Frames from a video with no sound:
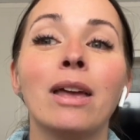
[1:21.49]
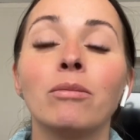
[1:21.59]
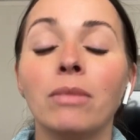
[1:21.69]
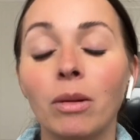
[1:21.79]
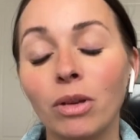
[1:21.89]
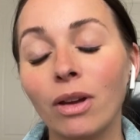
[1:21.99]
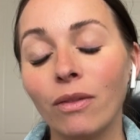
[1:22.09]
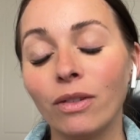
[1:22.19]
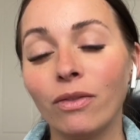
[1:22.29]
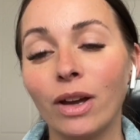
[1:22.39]
Maybe you
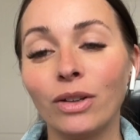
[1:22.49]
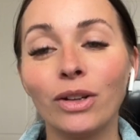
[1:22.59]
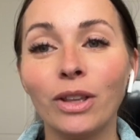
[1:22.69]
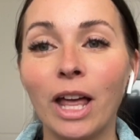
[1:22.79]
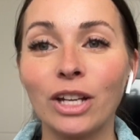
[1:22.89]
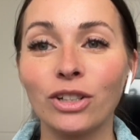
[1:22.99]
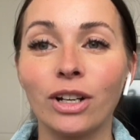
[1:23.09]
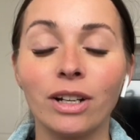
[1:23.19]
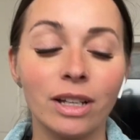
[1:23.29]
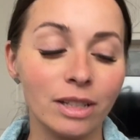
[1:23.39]
haven't found a good lash
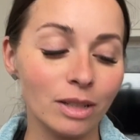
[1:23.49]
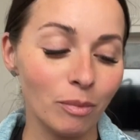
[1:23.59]
artist.